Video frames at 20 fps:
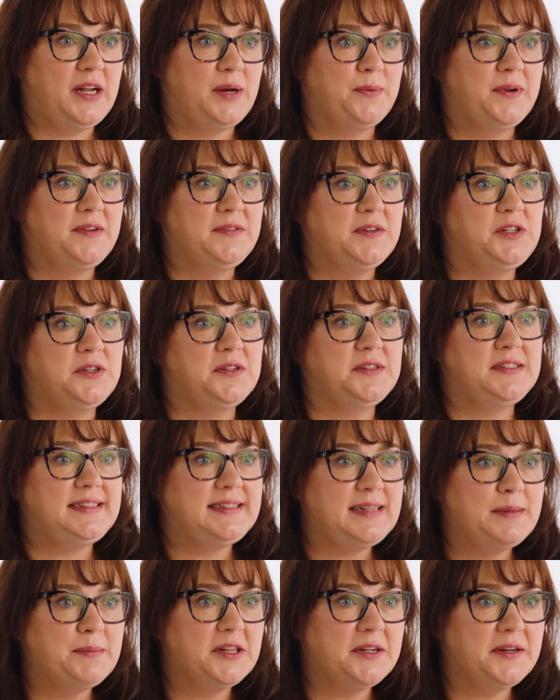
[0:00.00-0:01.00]
and we return
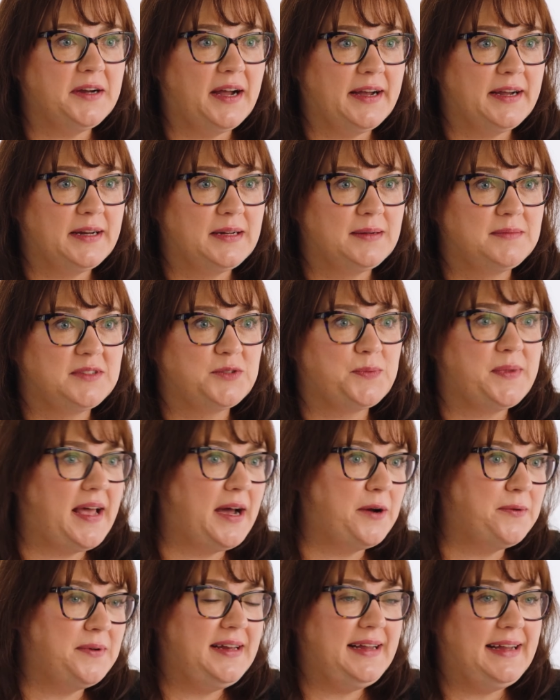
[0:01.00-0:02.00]
similar items
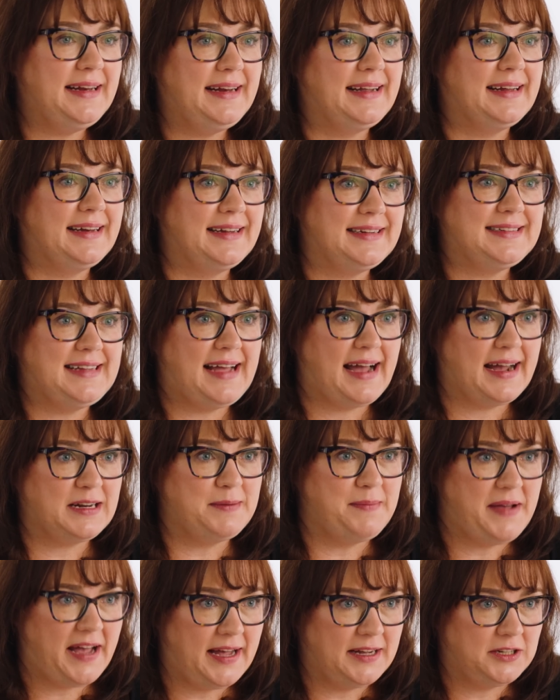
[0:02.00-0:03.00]
without needing an
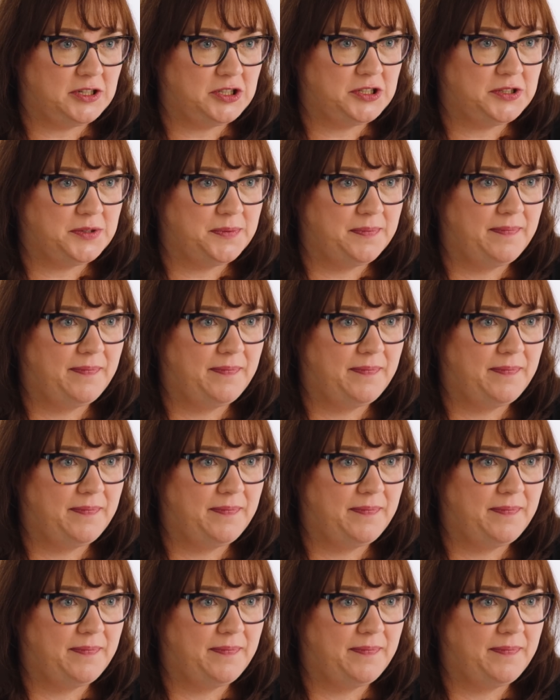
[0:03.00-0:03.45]
exact match.